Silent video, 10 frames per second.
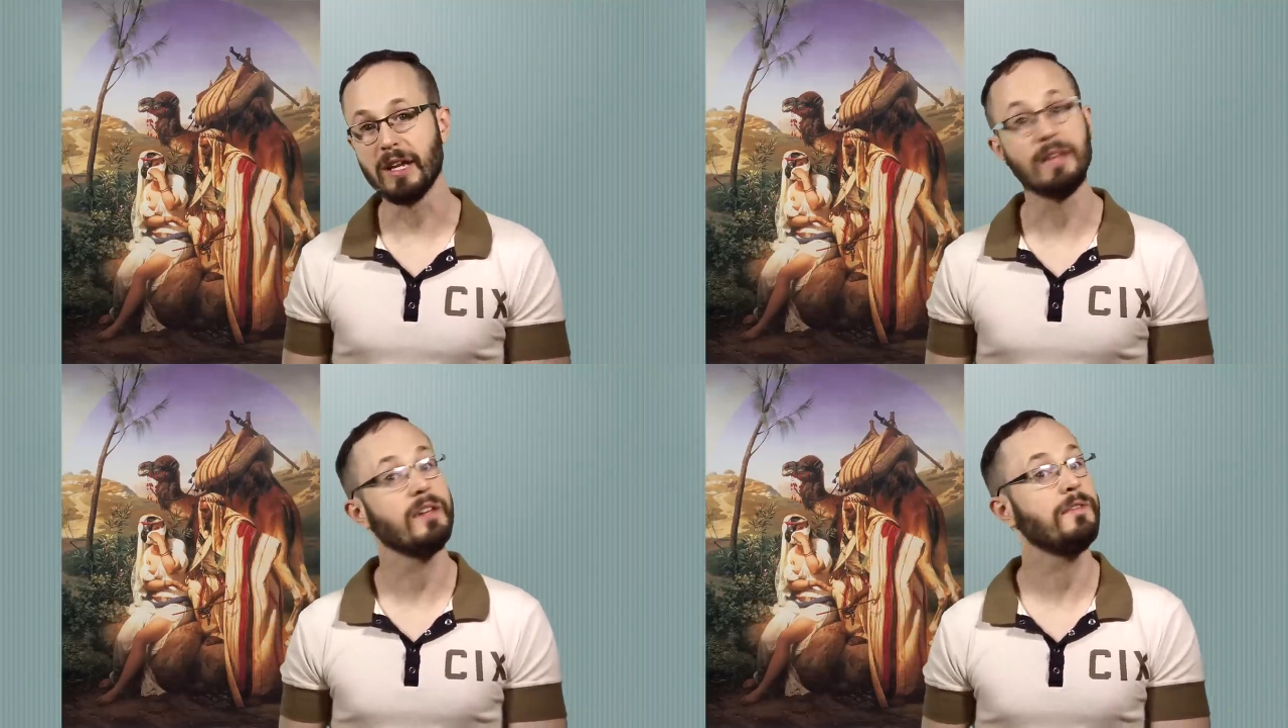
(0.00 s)

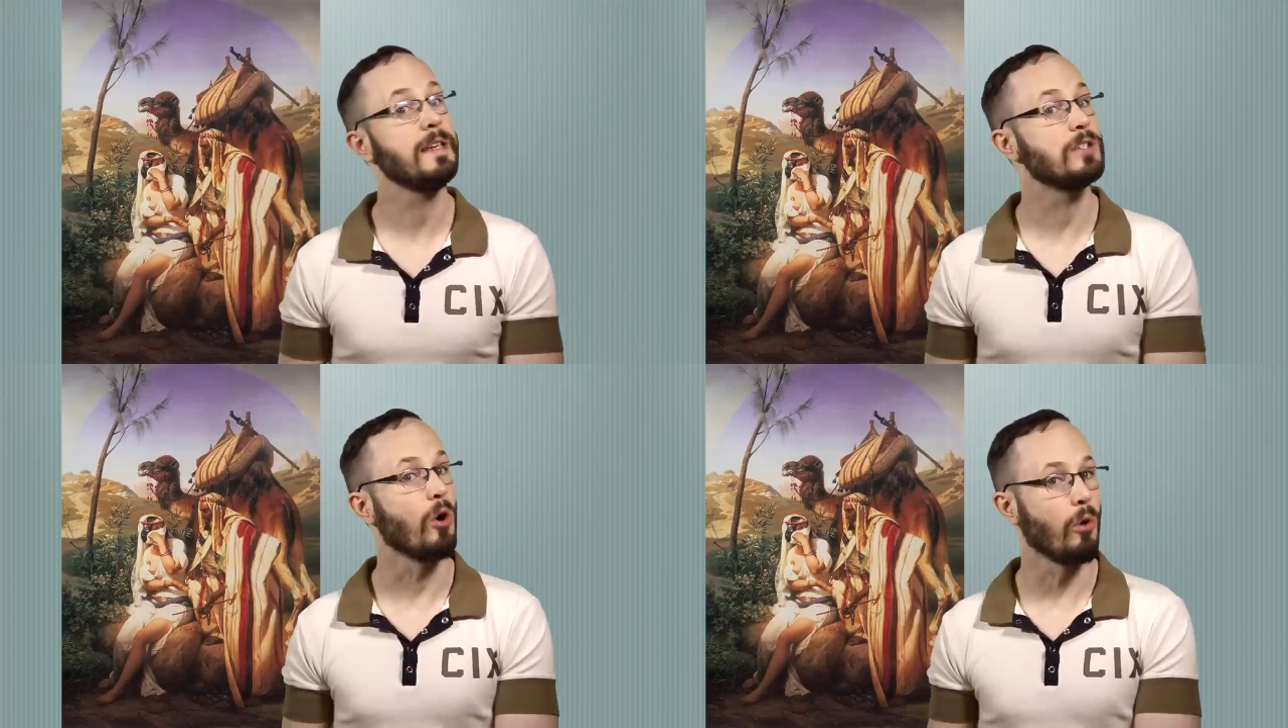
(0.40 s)
even if
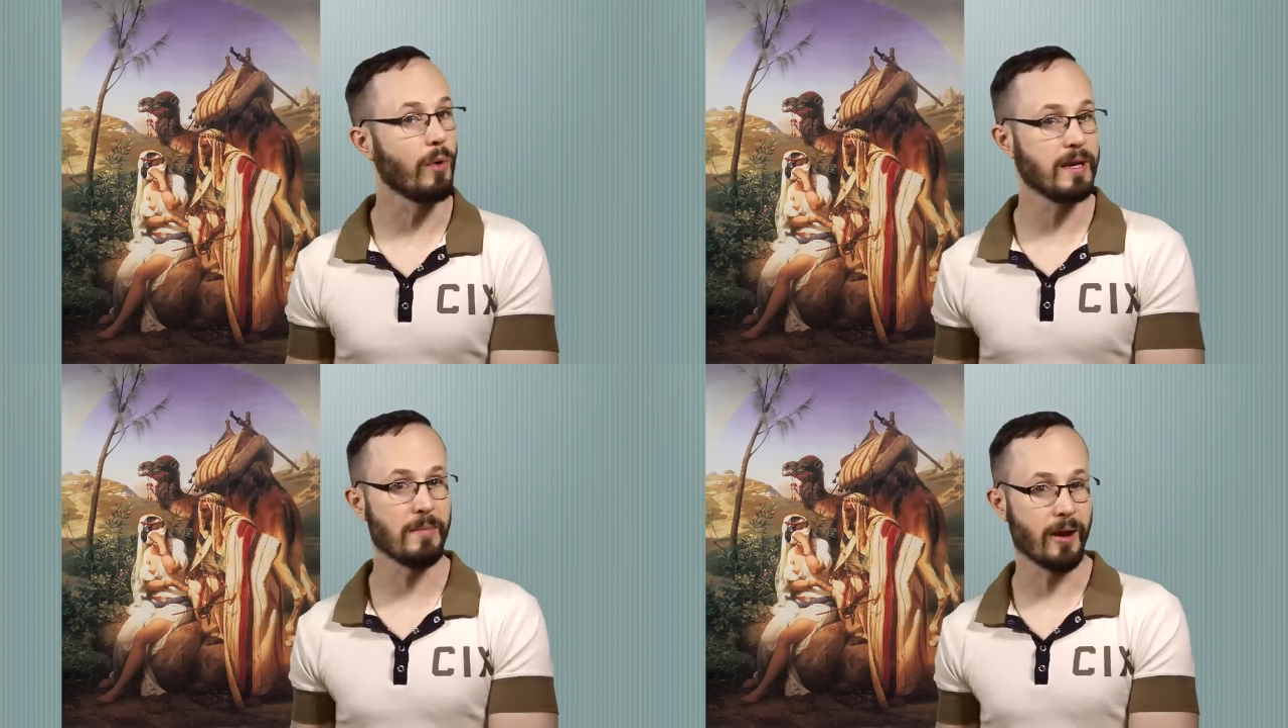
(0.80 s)
he's
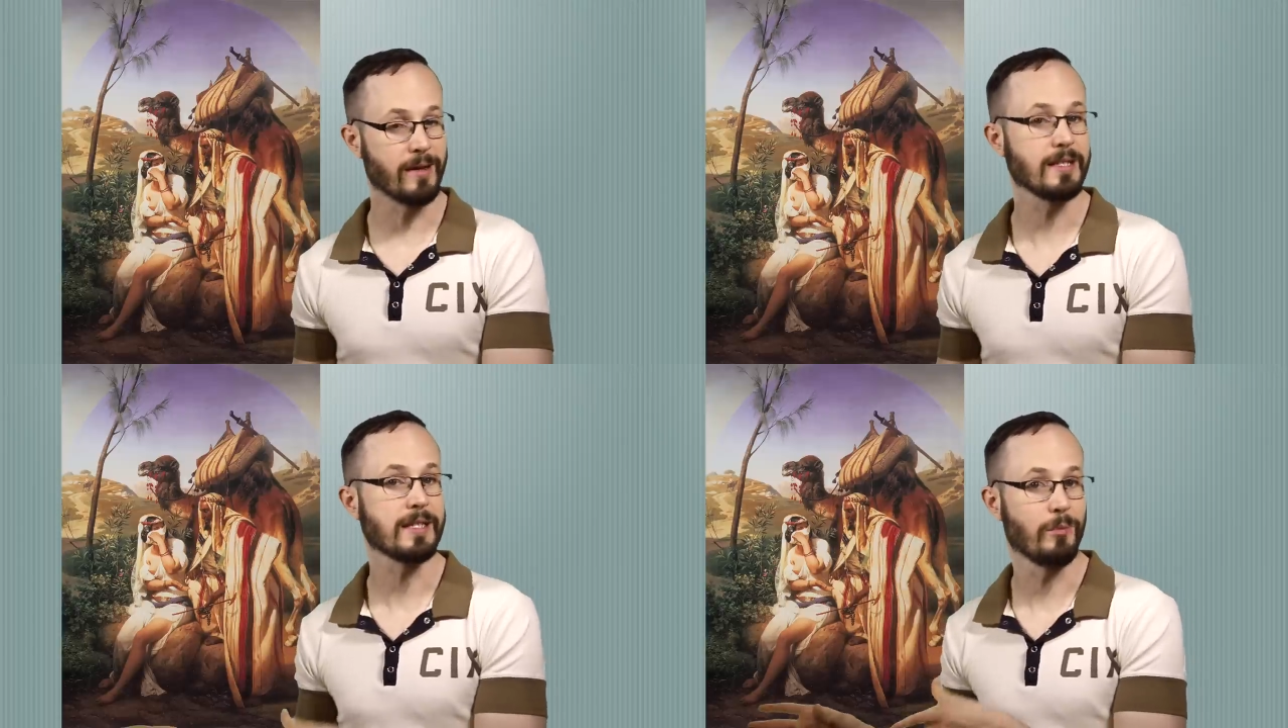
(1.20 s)
already
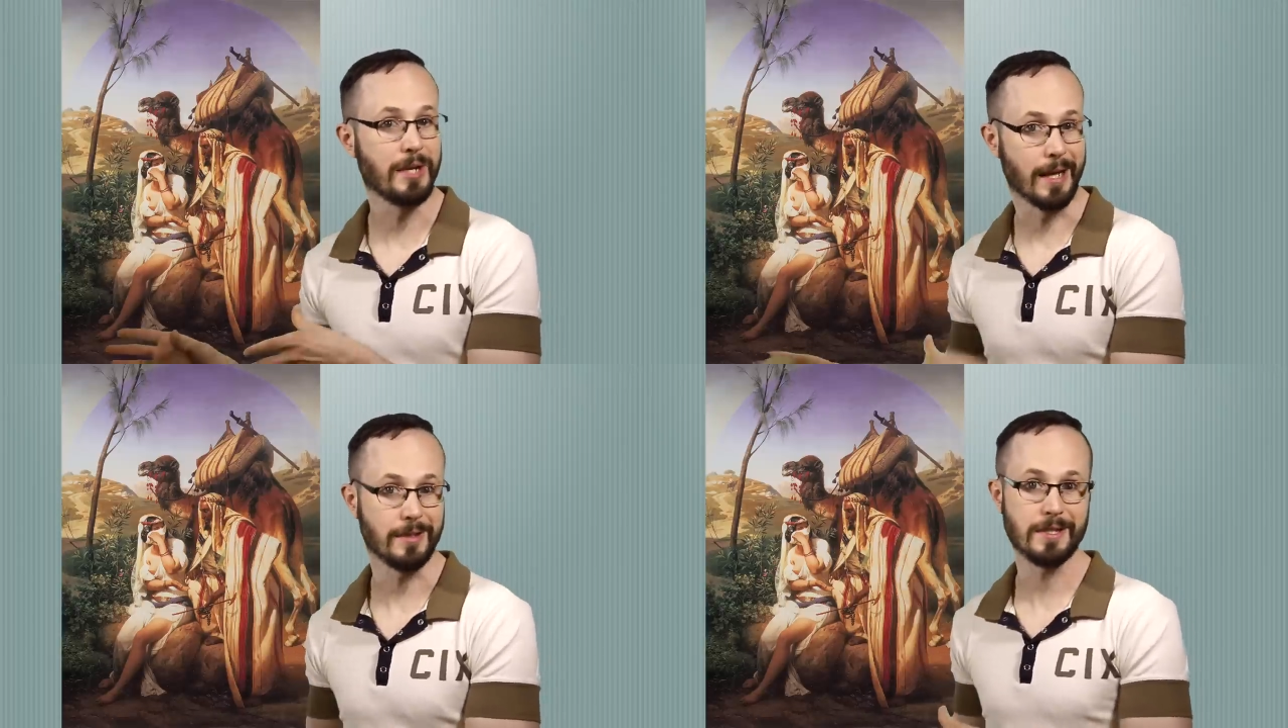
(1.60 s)
married to
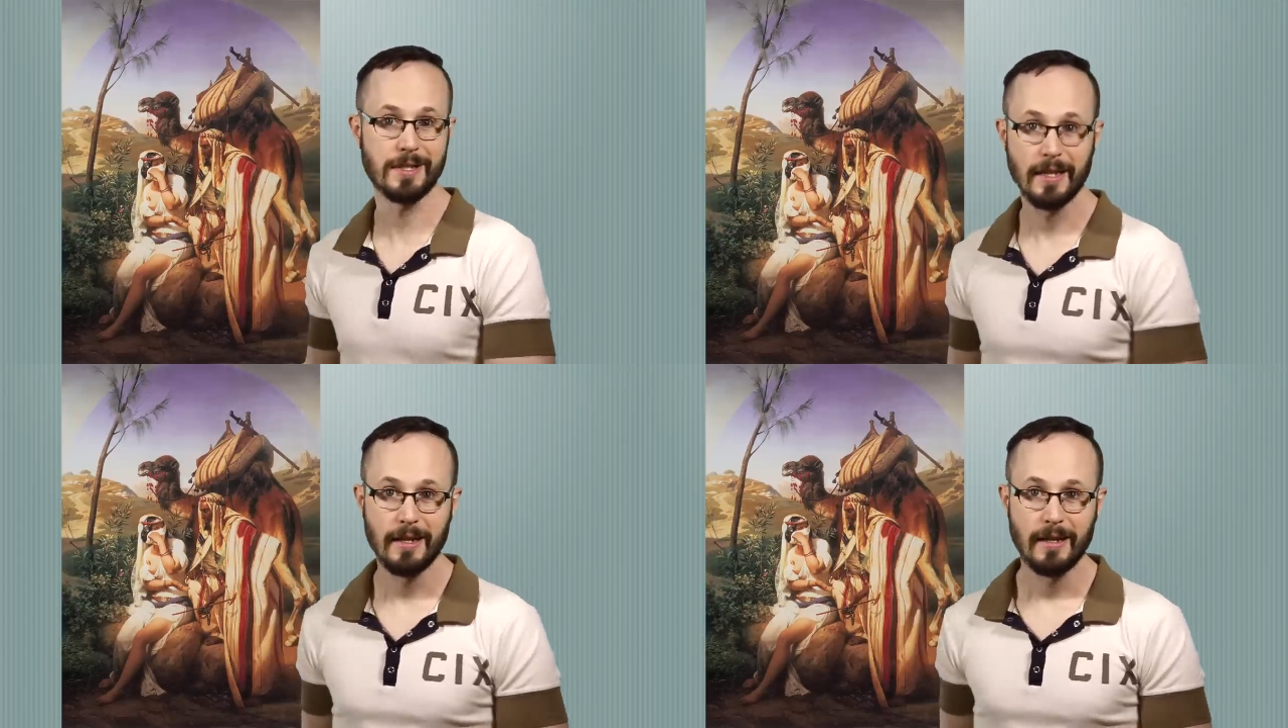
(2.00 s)
someone else.